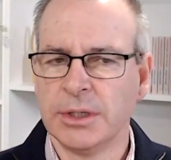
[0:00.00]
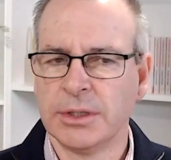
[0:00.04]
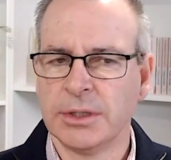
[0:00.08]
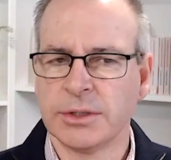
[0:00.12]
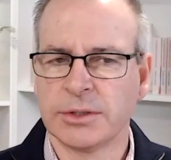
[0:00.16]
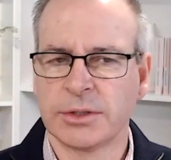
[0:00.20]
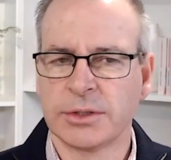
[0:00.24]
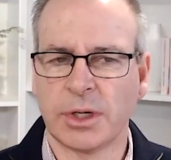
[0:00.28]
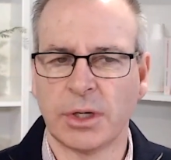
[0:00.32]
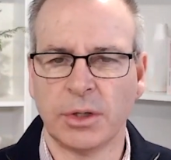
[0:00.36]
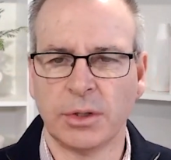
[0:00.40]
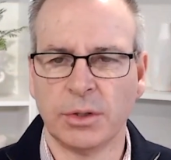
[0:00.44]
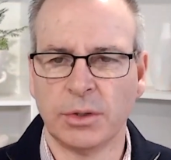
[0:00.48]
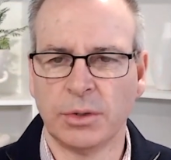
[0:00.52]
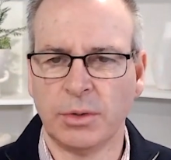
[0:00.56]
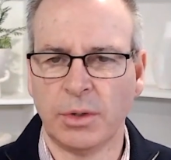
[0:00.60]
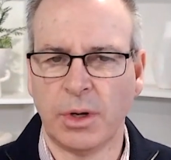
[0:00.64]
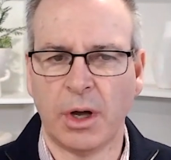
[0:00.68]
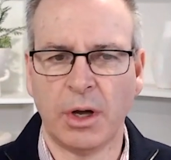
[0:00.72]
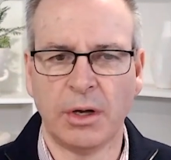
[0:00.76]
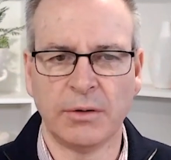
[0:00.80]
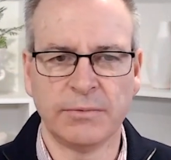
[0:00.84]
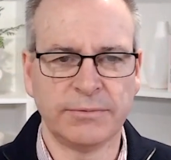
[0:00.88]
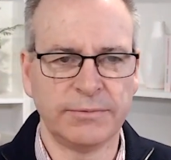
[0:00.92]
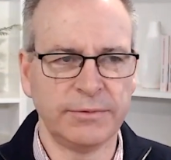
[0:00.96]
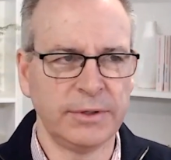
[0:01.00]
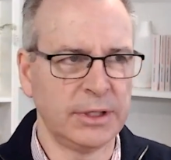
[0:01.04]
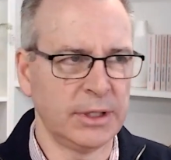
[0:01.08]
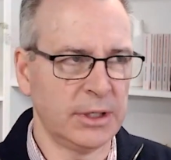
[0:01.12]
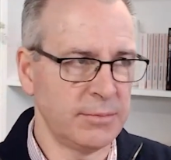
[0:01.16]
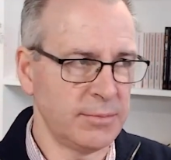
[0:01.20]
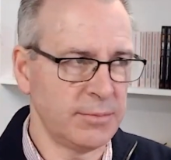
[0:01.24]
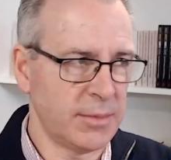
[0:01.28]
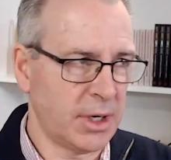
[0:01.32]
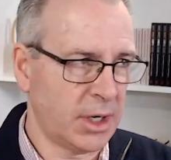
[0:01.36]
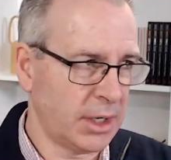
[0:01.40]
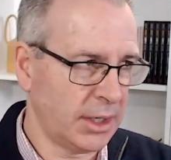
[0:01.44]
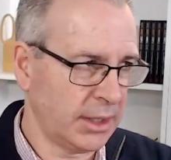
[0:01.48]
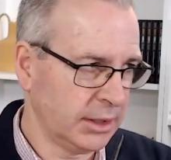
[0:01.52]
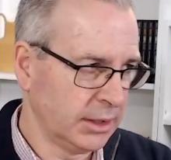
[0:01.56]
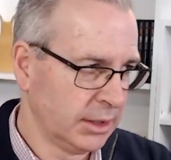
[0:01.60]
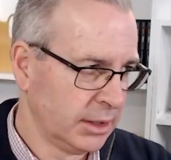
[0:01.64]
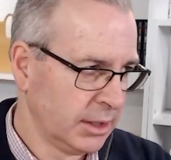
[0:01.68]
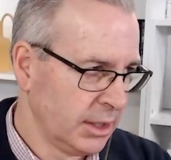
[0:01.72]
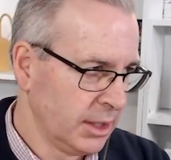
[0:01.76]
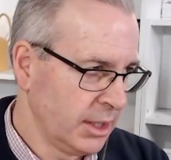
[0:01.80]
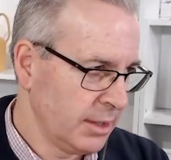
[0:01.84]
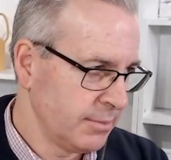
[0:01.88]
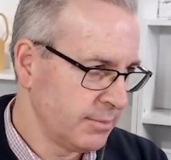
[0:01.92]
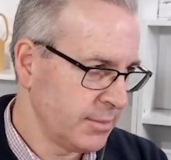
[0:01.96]
So
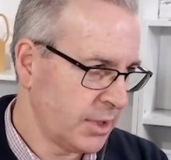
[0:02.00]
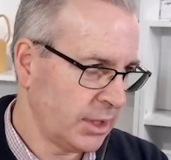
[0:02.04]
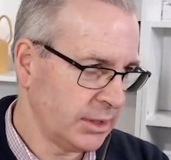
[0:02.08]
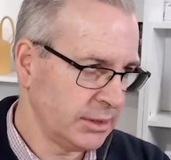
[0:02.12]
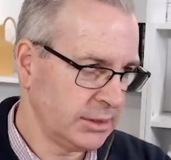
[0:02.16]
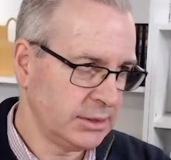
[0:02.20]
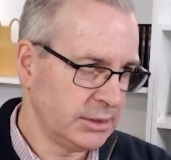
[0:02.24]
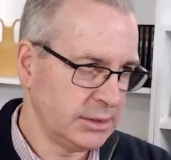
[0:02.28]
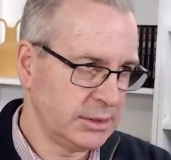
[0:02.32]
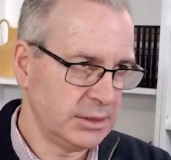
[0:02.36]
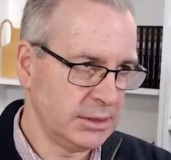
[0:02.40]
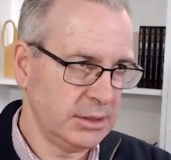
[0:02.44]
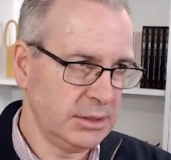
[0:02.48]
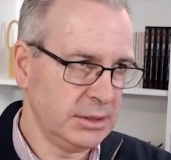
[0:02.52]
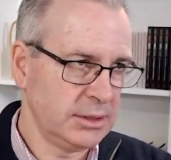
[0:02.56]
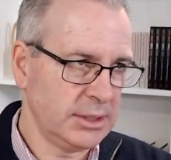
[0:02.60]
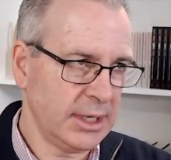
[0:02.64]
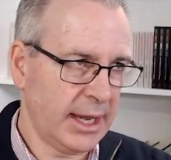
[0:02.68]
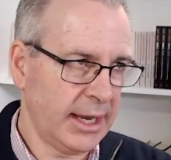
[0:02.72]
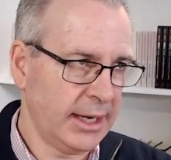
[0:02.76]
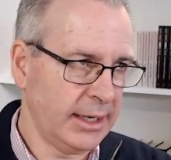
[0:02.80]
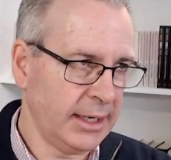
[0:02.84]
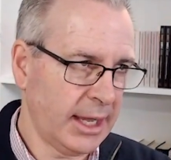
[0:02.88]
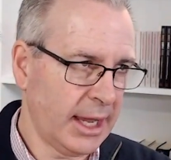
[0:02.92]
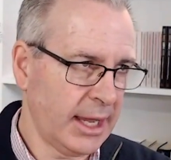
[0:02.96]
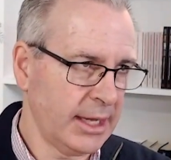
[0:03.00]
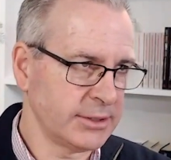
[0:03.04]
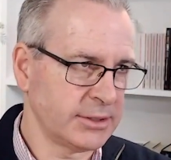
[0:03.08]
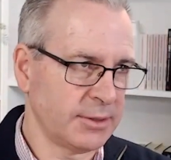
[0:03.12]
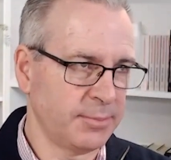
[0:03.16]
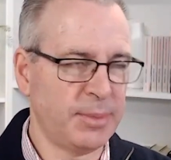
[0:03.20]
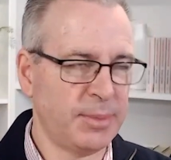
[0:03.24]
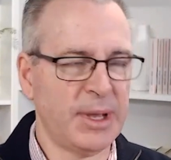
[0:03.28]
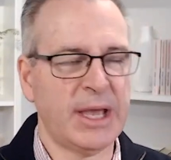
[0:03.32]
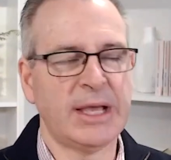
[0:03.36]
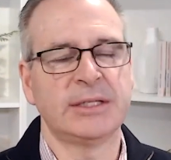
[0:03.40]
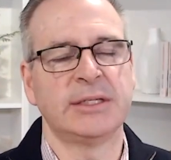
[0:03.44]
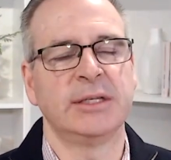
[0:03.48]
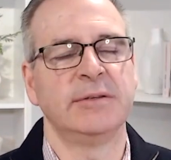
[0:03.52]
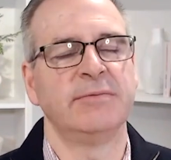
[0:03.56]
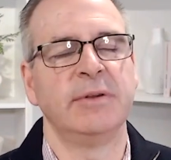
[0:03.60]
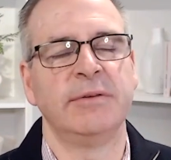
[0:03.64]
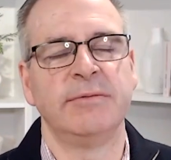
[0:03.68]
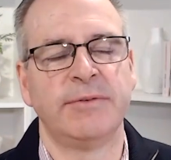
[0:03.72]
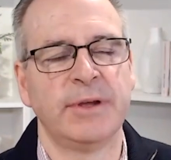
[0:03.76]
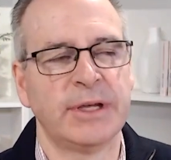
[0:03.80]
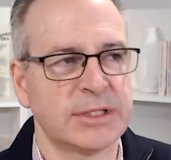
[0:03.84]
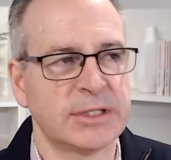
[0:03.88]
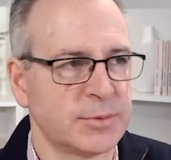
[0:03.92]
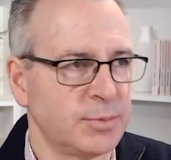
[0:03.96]
my dad has a passive
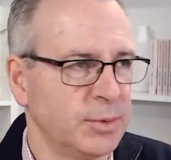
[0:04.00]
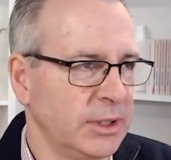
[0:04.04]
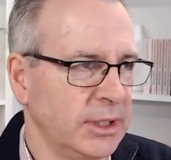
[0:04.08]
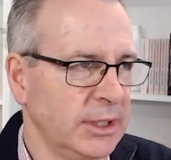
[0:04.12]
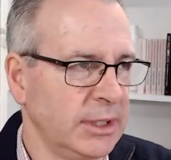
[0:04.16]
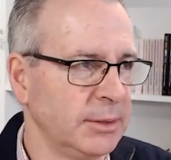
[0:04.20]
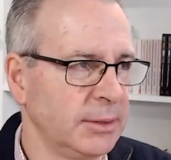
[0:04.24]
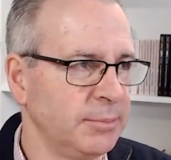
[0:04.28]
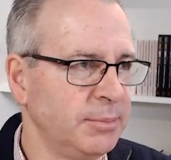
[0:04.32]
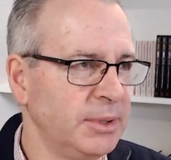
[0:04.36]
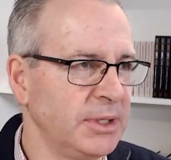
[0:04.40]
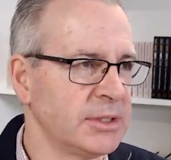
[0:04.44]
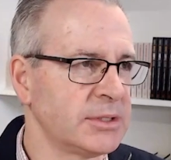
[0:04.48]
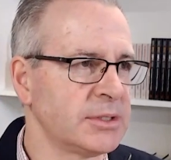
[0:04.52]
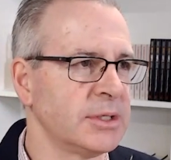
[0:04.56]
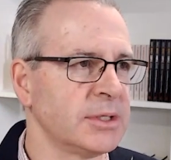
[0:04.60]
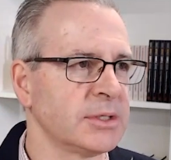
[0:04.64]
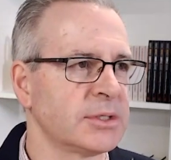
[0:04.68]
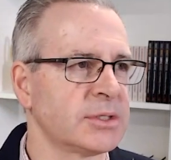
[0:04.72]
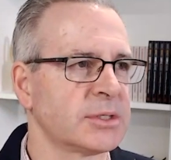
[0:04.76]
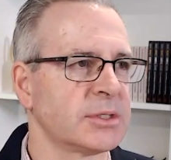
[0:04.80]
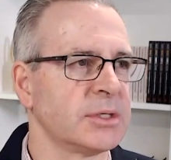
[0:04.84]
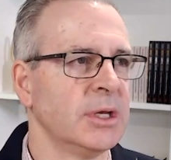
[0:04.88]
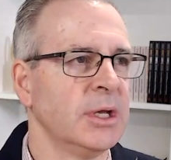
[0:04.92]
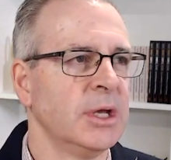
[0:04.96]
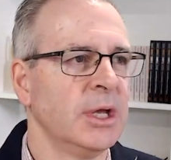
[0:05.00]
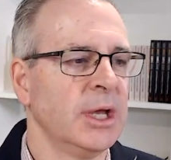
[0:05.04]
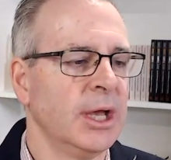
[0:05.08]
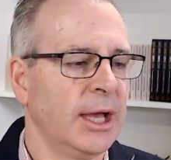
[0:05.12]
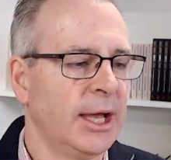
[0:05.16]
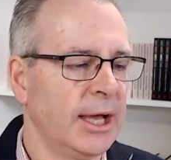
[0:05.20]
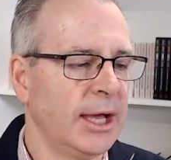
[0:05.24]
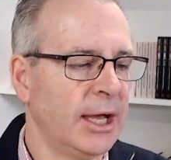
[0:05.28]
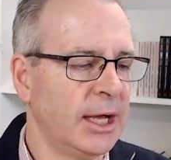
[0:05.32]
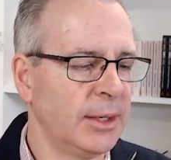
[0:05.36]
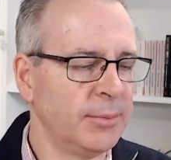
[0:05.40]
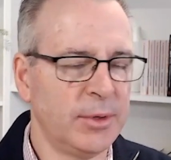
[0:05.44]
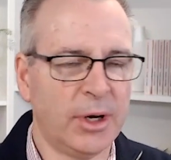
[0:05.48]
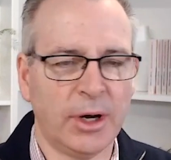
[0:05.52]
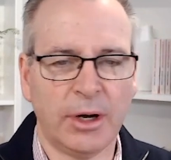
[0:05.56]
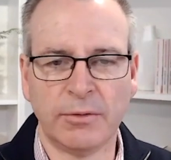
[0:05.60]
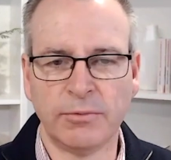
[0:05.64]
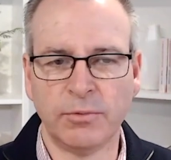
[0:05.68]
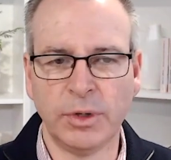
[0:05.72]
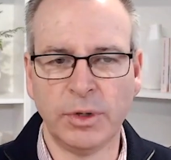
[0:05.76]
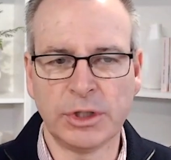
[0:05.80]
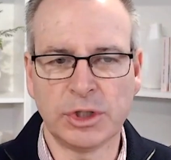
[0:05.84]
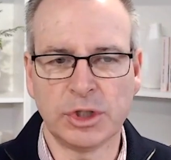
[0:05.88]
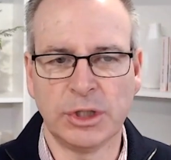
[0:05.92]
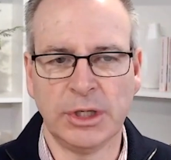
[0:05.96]
investment in a business of
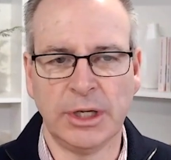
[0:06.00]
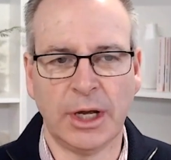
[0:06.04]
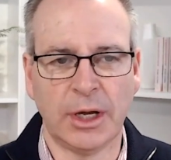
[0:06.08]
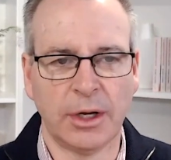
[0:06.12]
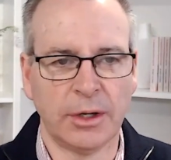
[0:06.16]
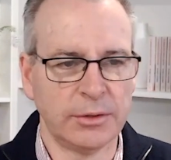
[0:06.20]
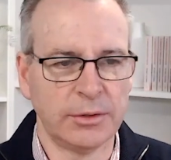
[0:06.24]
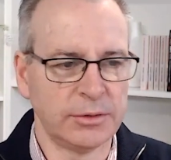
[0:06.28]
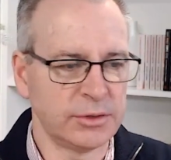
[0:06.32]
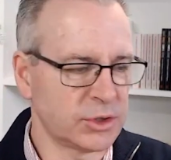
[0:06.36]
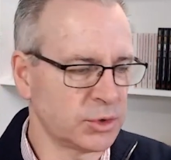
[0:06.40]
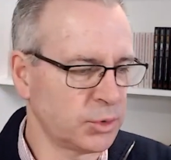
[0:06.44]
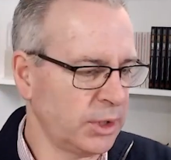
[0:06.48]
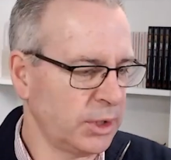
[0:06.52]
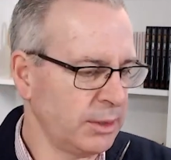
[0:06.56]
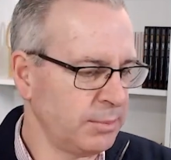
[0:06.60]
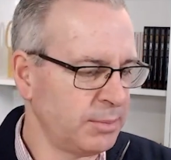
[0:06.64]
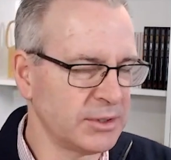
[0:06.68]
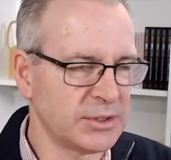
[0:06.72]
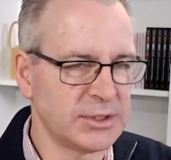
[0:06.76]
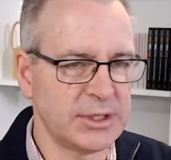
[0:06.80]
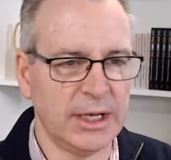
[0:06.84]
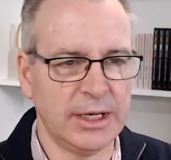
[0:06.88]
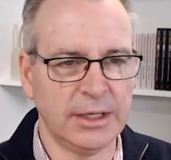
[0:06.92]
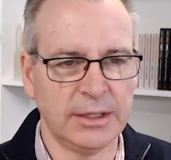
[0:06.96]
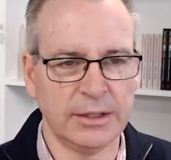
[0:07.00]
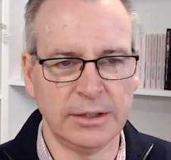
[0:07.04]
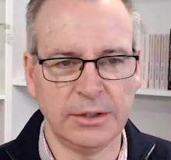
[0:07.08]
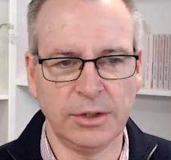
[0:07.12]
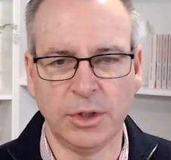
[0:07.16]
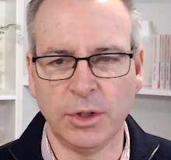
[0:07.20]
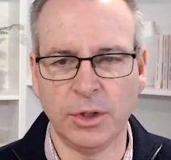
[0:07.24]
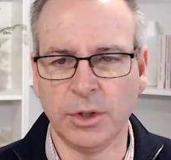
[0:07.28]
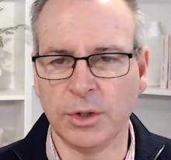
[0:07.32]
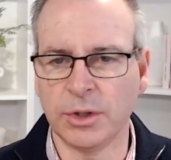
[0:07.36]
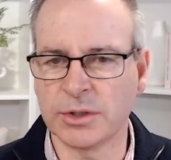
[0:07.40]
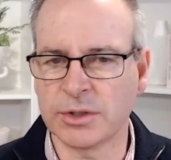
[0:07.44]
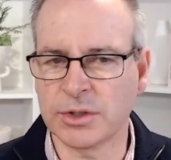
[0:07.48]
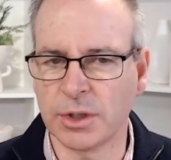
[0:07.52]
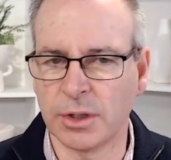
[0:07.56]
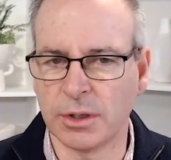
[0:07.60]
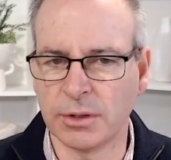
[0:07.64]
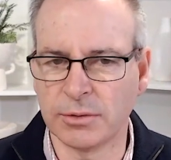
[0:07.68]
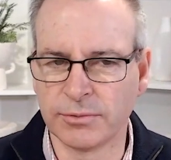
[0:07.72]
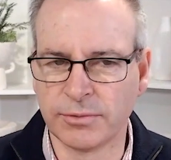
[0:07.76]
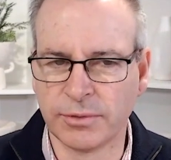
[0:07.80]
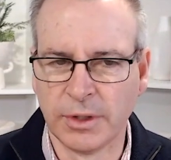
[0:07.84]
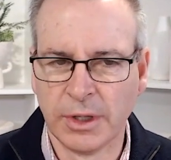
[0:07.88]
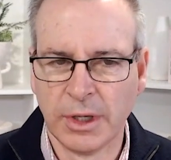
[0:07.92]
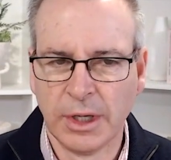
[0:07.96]
which he owns 20% units
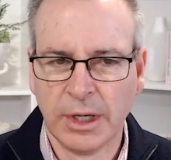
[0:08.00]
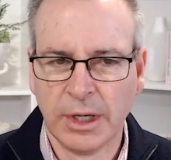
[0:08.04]
of,